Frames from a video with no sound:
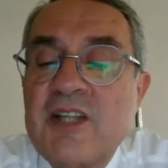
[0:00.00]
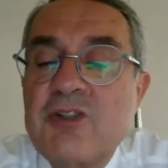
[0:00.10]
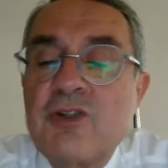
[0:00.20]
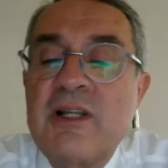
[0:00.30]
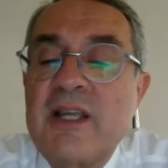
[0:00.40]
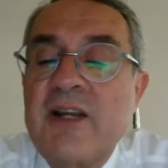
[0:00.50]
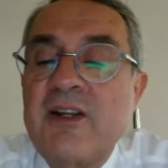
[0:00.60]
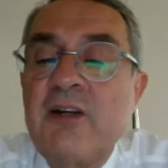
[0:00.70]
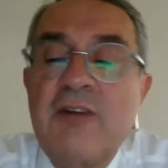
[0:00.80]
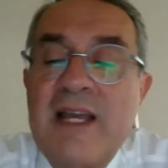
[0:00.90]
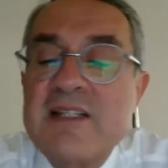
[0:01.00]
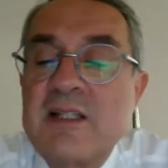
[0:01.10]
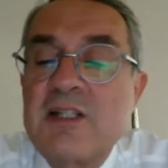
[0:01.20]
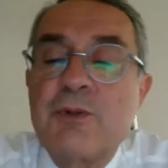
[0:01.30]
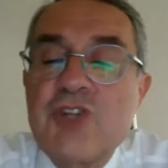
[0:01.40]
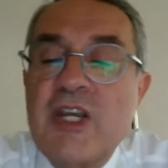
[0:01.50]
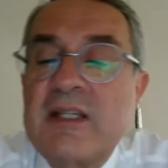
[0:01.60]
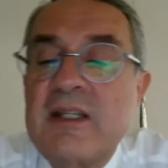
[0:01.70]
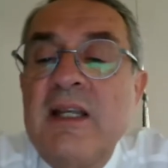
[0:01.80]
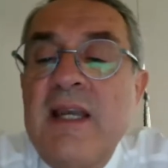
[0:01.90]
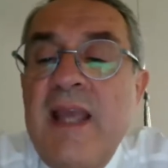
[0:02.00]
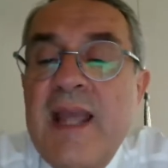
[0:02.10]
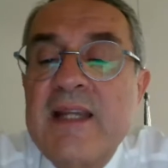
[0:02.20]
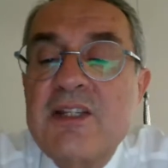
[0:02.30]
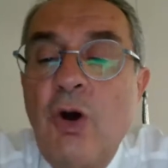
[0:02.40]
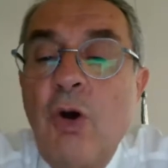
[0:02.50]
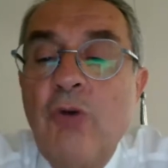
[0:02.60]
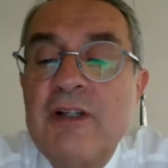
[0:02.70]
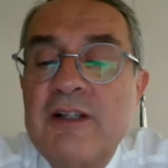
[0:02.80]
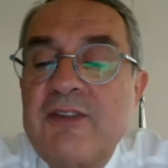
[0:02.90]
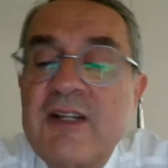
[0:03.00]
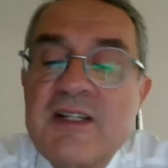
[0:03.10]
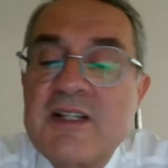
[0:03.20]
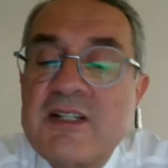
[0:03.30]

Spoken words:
It's actually a ring of light which is projected, and it's oval.